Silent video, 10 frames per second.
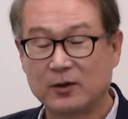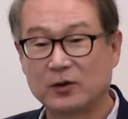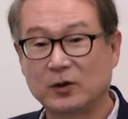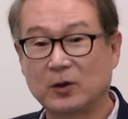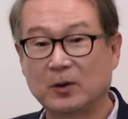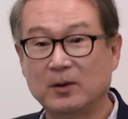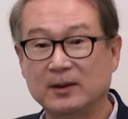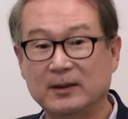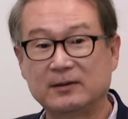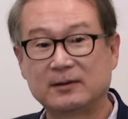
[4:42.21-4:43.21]
So
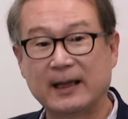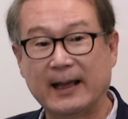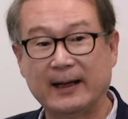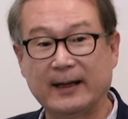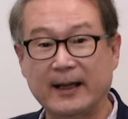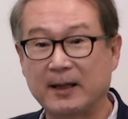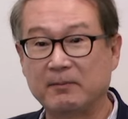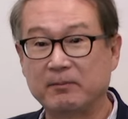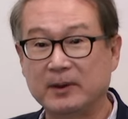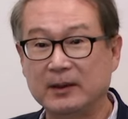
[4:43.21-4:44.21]
this
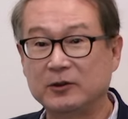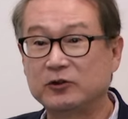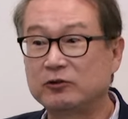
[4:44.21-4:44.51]
LLM is